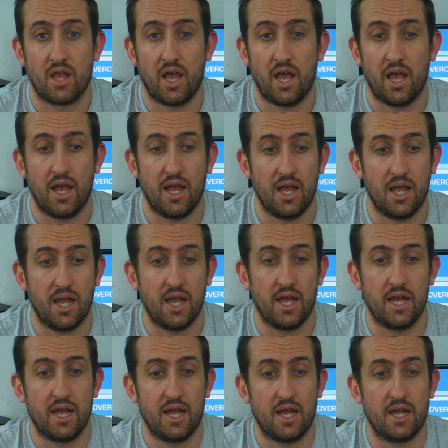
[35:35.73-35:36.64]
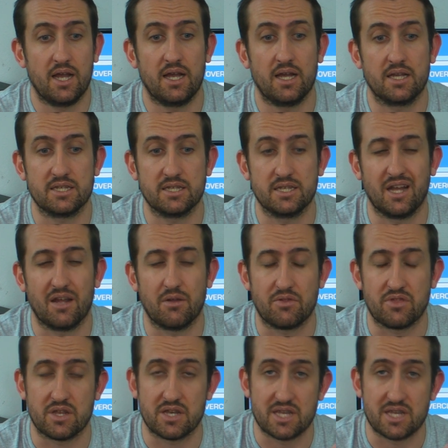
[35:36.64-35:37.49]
uh, you know the